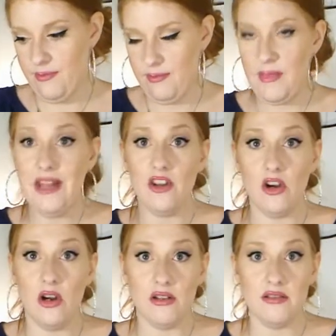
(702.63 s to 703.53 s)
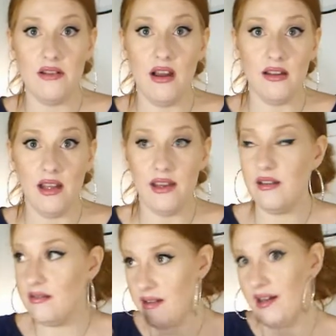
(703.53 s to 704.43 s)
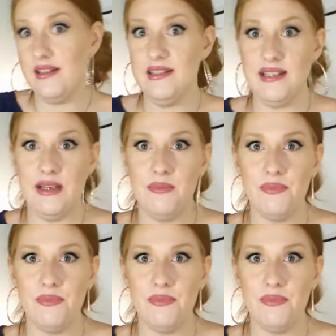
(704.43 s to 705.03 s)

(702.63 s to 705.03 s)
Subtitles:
in the cards, not like I can see him.